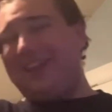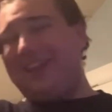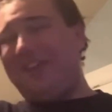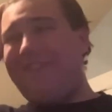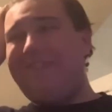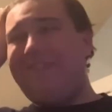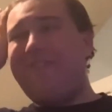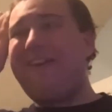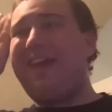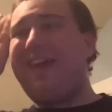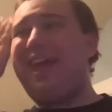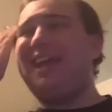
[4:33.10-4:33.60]

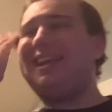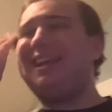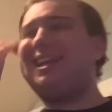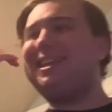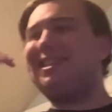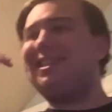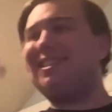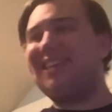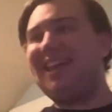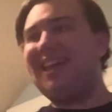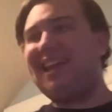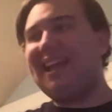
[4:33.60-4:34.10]
if
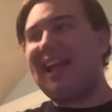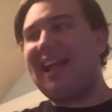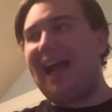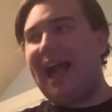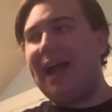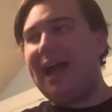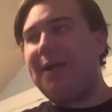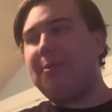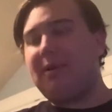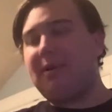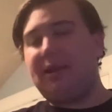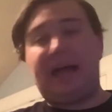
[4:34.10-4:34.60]
anything,
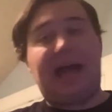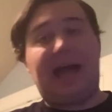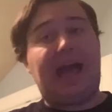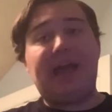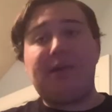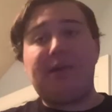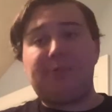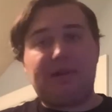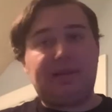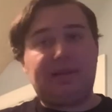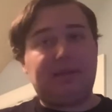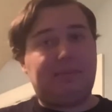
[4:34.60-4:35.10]
I will I
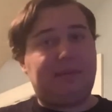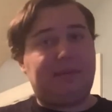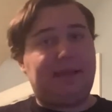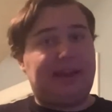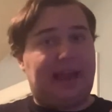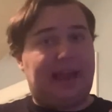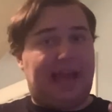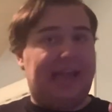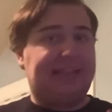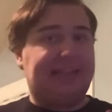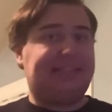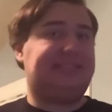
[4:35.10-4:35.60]
will admit
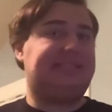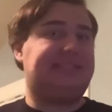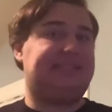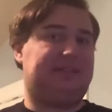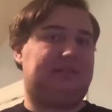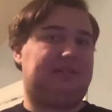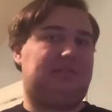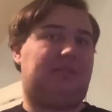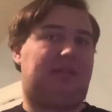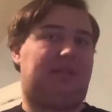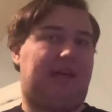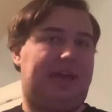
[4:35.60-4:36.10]
I
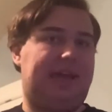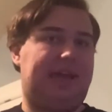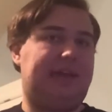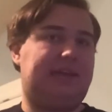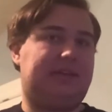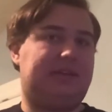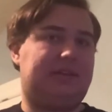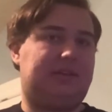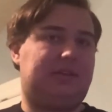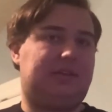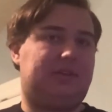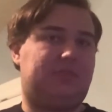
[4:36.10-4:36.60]
still like
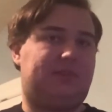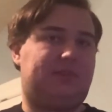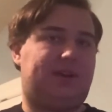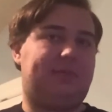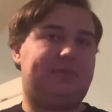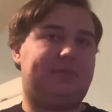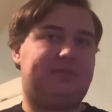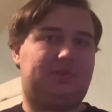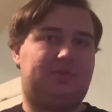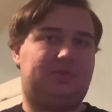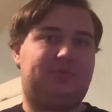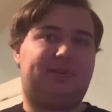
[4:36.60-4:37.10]

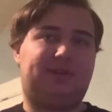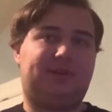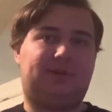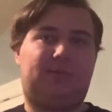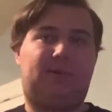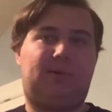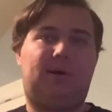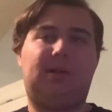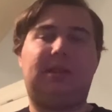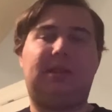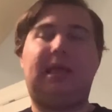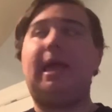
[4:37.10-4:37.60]
Crimes of
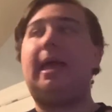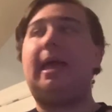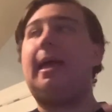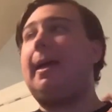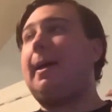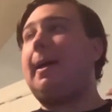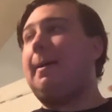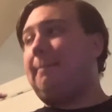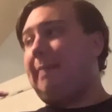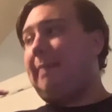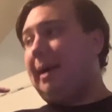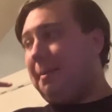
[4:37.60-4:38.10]
Grindelwald.
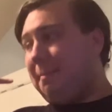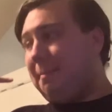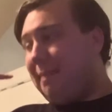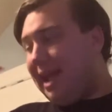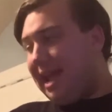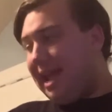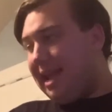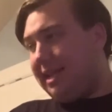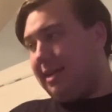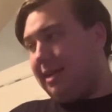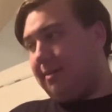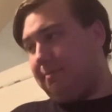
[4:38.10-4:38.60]
My
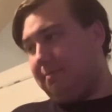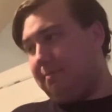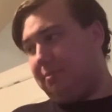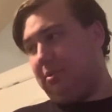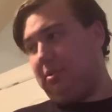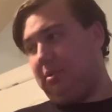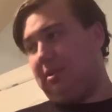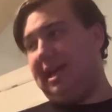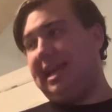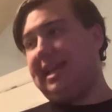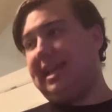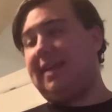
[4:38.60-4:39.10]
main
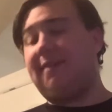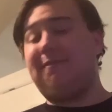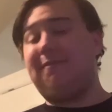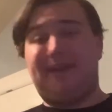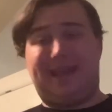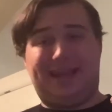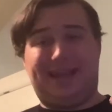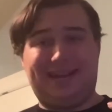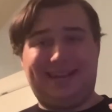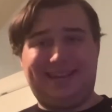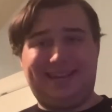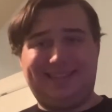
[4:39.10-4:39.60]
complaint, if
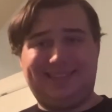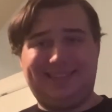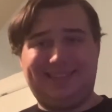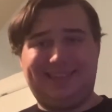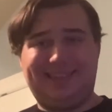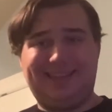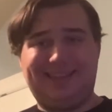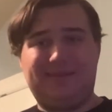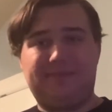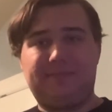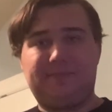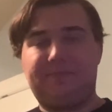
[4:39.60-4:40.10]

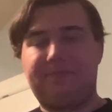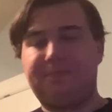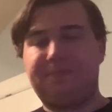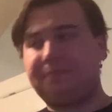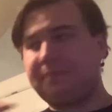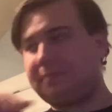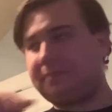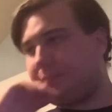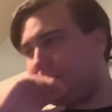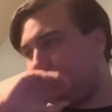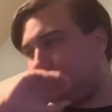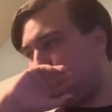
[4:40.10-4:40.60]
anything,
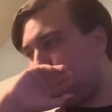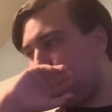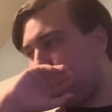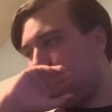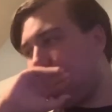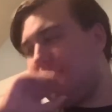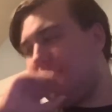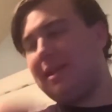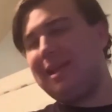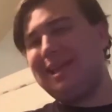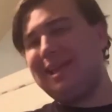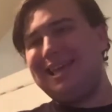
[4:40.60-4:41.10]

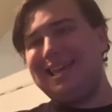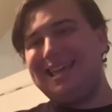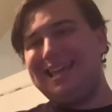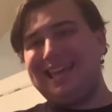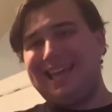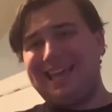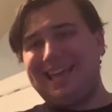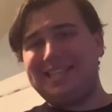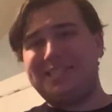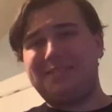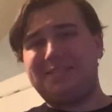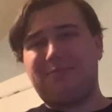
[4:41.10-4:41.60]

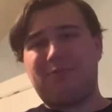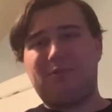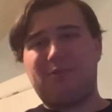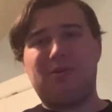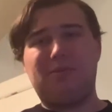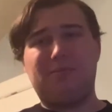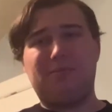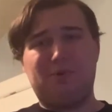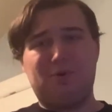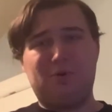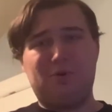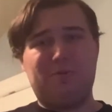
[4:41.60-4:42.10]
is for a
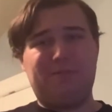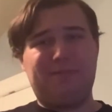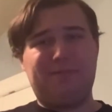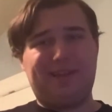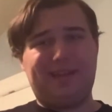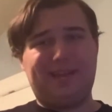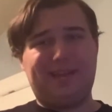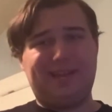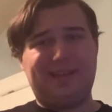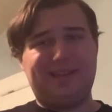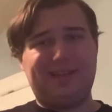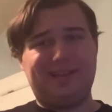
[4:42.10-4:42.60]

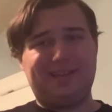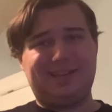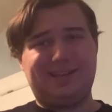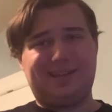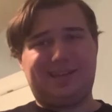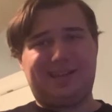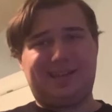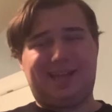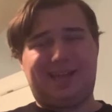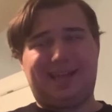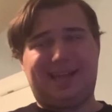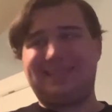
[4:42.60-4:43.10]
movie
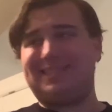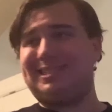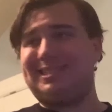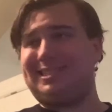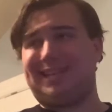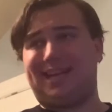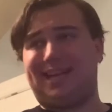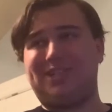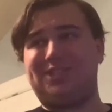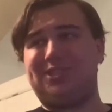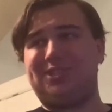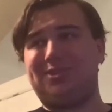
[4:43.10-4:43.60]

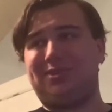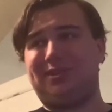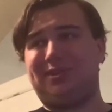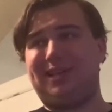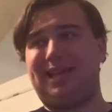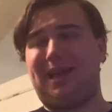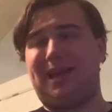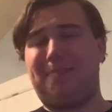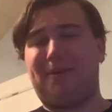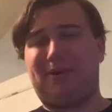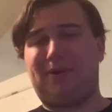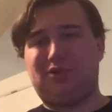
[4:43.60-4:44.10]
essentially
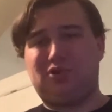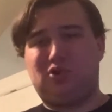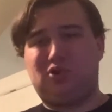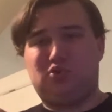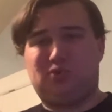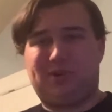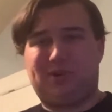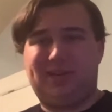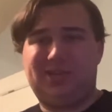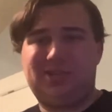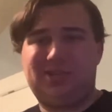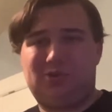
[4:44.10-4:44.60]
about
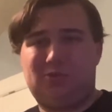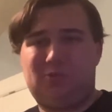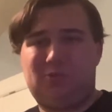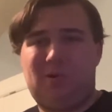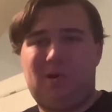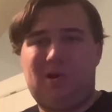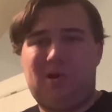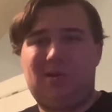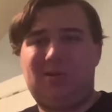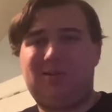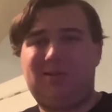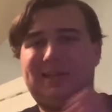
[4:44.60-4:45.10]

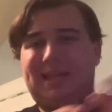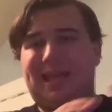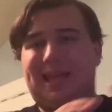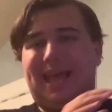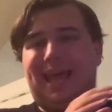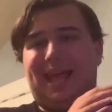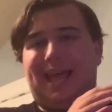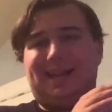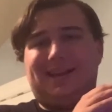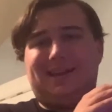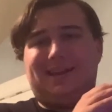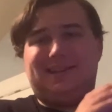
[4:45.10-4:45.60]
Grindelwald
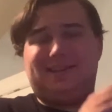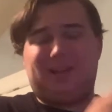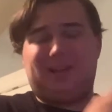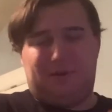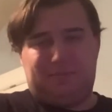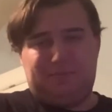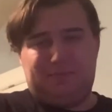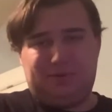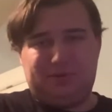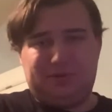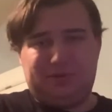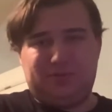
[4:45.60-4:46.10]
and
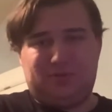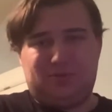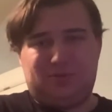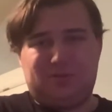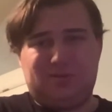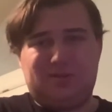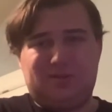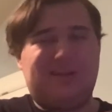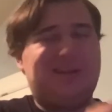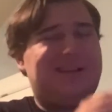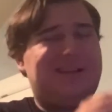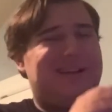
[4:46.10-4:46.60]
Dumbledore,